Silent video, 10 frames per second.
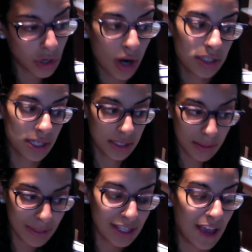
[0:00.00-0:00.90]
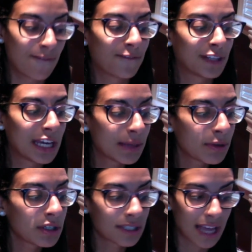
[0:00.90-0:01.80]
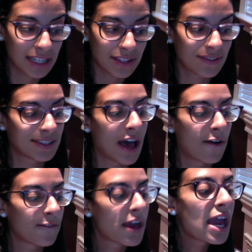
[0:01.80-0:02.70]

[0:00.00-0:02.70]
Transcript: narcissism is an inflatable sense of self.